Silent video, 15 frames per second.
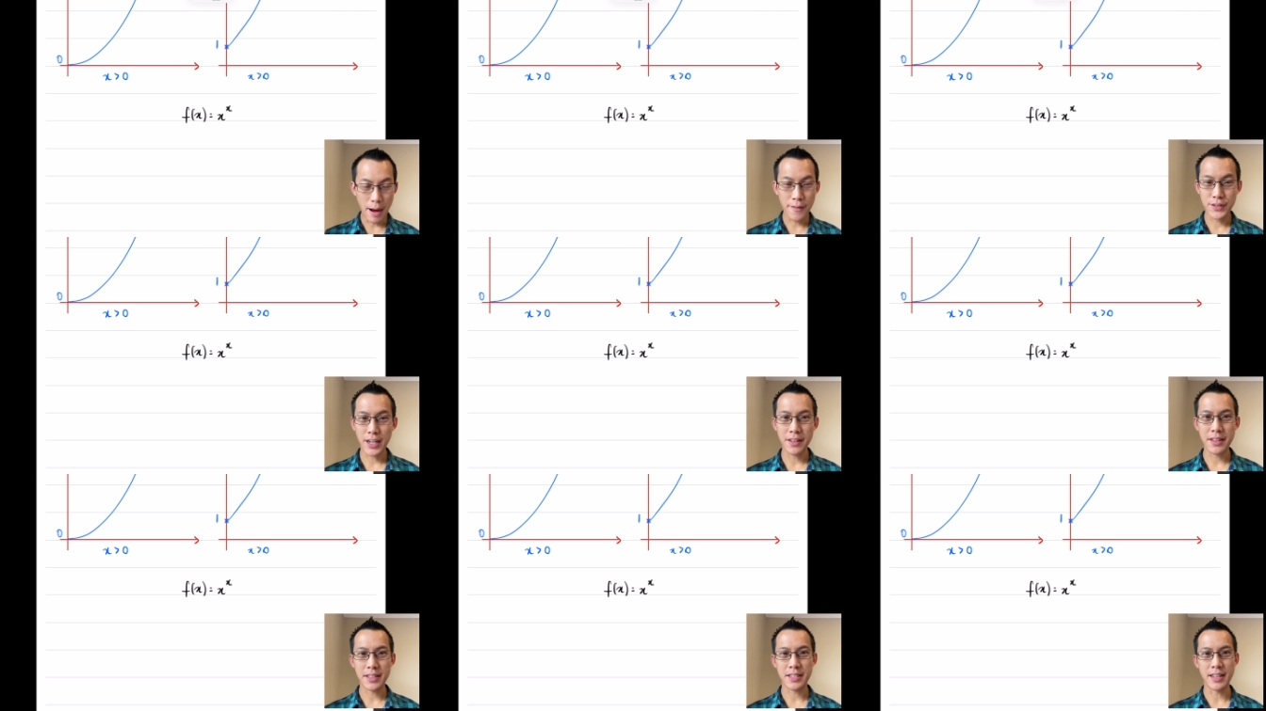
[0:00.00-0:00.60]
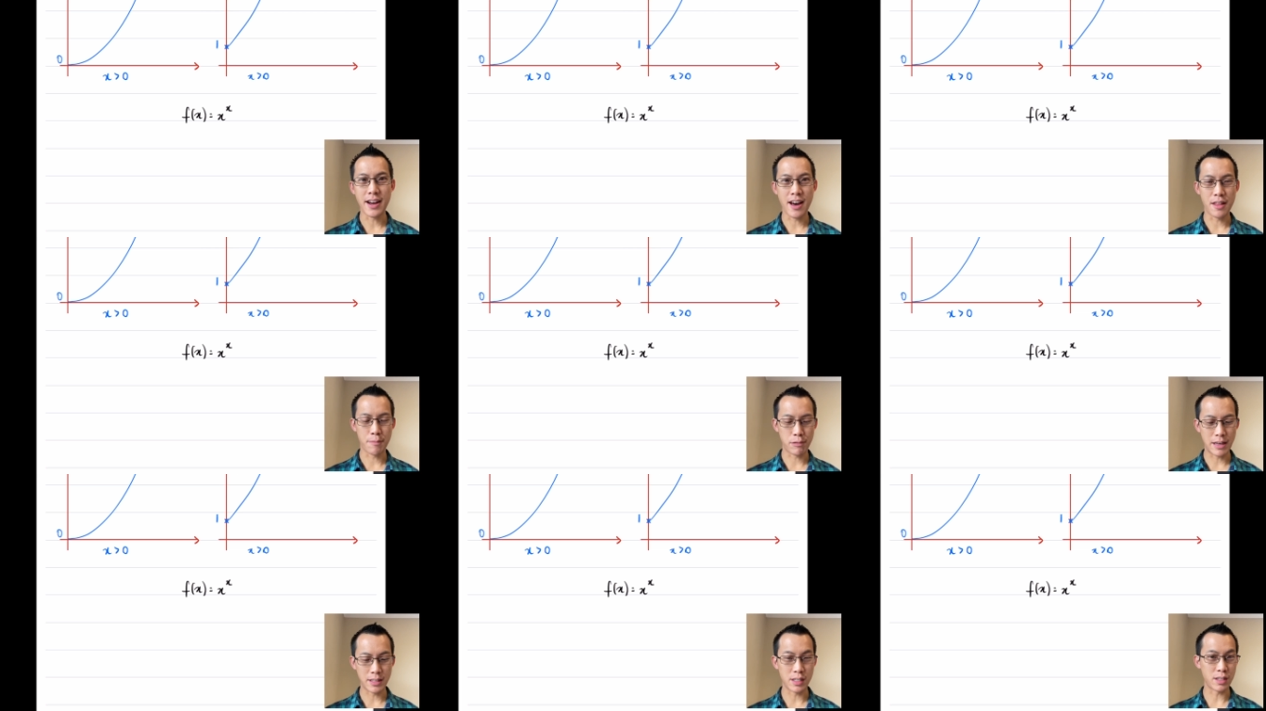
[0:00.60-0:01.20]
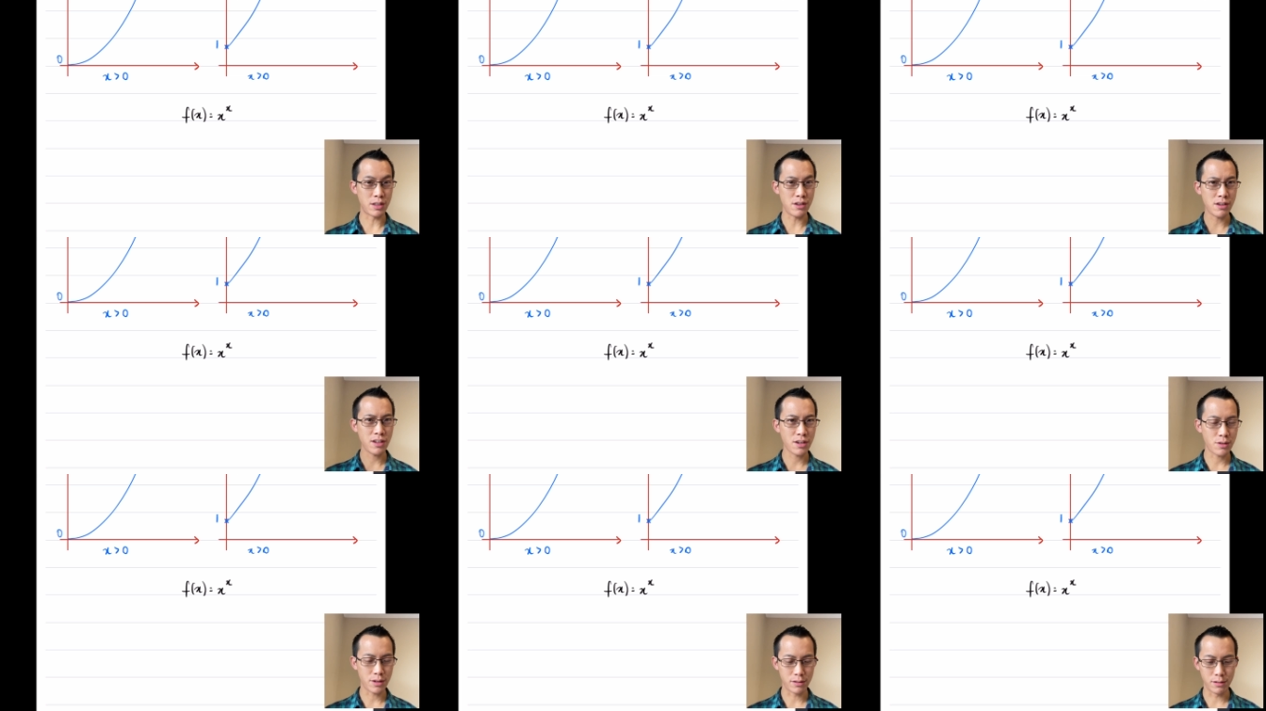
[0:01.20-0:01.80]
I've done this in other places, so you can
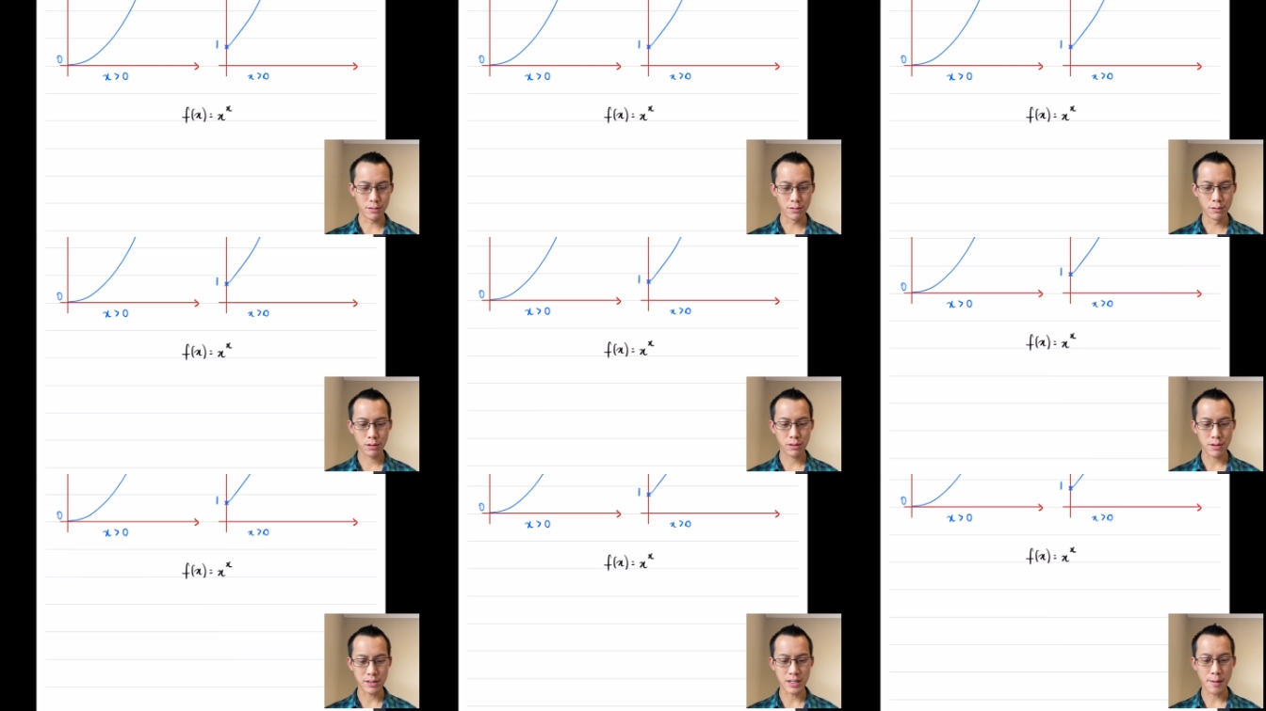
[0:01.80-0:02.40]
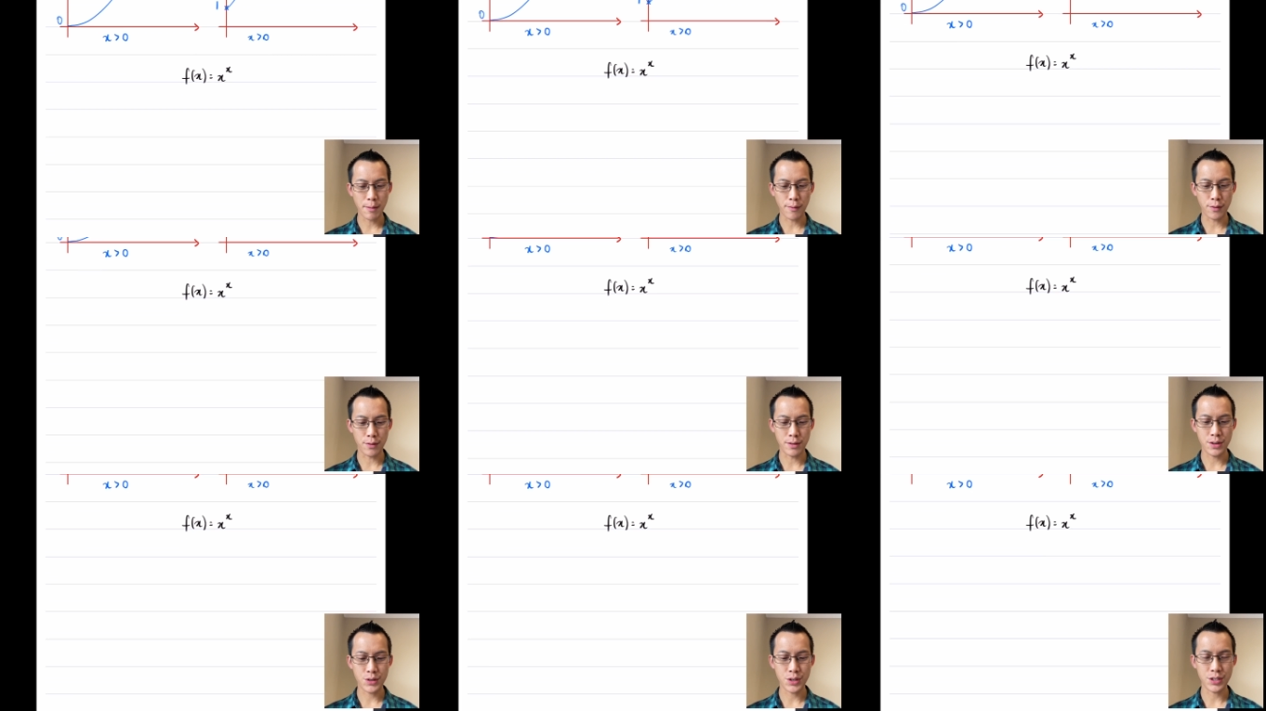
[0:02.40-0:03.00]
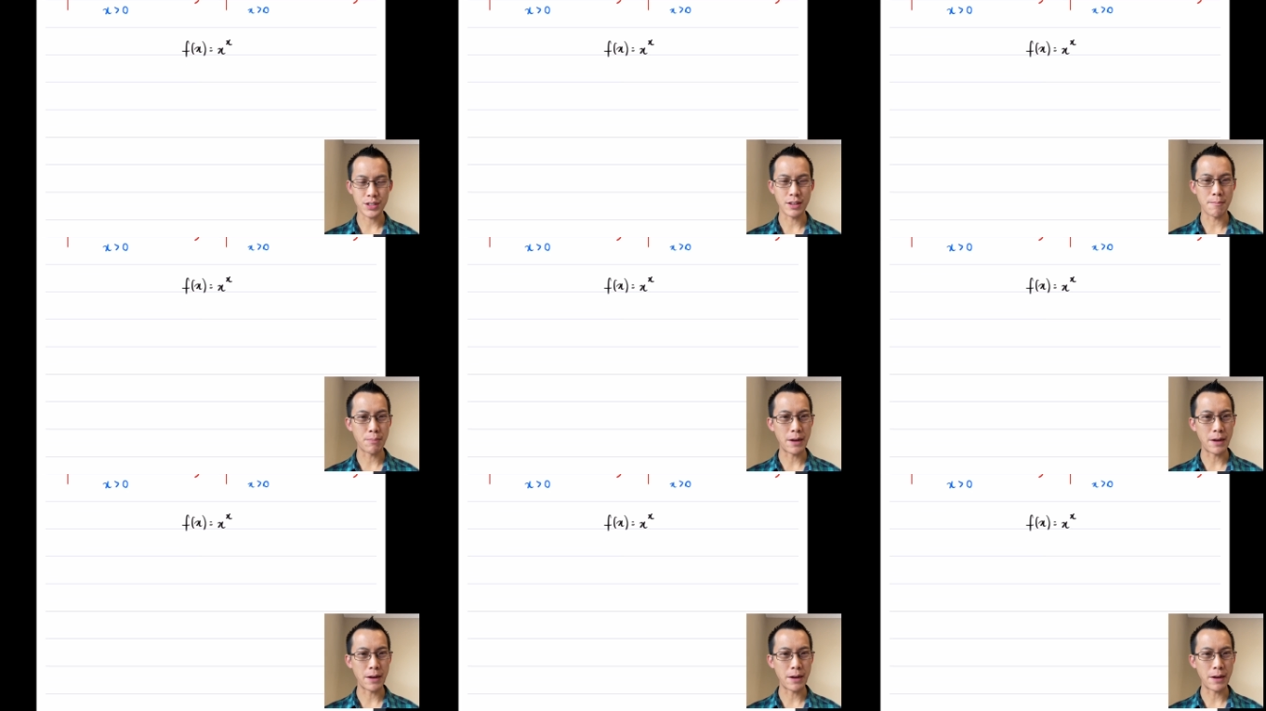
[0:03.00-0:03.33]
go and look those up if you're interested.